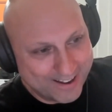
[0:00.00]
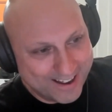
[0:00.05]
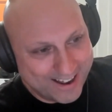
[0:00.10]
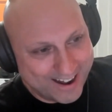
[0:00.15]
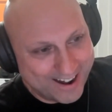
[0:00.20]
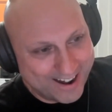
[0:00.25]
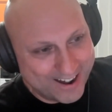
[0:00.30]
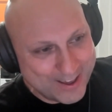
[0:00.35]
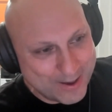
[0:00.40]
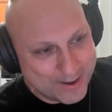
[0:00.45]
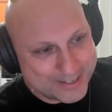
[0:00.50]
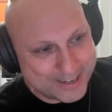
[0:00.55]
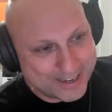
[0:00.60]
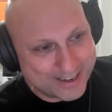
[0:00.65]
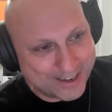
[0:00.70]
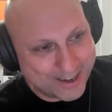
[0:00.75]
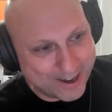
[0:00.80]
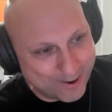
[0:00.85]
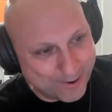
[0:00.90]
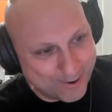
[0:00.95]
I used to
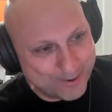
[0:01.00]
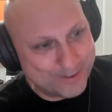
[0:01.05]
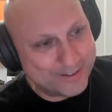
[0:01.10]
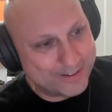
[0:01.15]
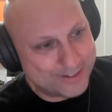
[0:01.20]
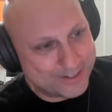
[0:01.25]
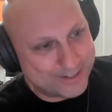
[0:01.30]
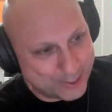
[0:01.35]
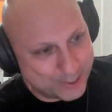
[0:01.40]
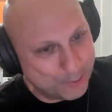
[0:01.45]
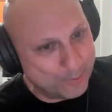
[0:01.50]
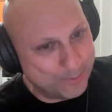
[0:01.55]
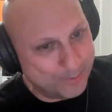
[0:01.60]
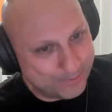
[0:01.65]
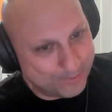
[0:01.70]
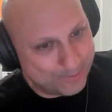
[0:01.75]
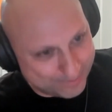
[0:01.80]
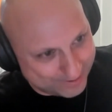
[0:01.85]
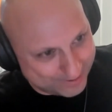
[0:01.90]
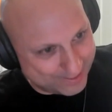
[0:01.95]
go
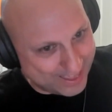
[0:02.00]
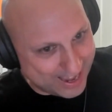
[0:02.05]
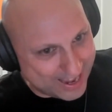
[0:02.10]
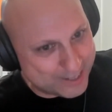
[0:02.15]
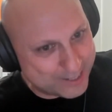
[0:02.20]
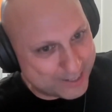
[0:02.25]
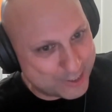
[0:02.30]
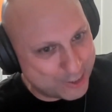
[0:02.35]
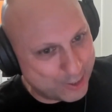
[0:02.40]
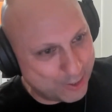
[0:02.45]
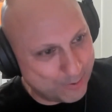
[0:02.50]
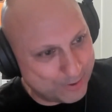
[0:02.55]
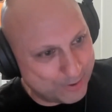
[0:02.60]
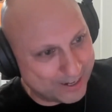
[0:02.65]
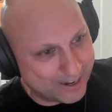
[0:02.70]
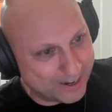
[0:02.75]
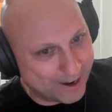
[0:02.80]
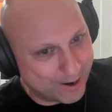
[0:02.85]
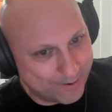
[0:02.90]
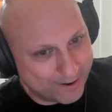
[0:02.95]
to their
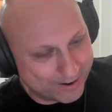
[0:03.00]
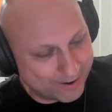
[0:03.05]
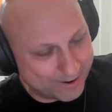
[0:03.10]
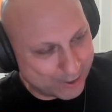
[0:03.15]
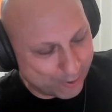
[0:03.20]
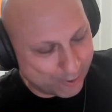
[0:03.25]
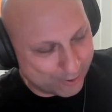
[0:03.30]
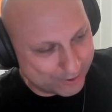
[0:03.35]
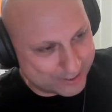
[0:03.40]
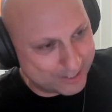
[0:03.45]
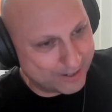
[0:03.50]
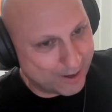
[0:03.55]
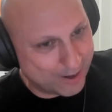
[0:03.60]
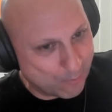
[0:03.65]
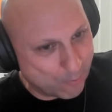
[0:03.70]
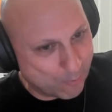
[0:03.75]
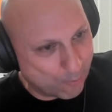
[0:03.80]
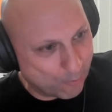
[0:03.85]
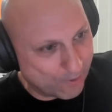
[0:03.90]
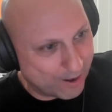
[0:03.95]
studio, and I got to
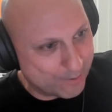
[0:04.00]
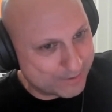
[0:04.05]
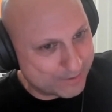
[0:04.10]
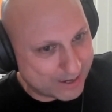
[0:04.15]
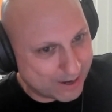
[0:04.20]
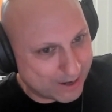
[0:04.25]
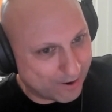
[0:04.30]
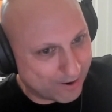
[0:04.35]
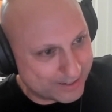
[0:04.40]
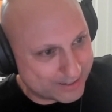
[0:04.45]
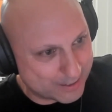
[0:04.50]
know all those guys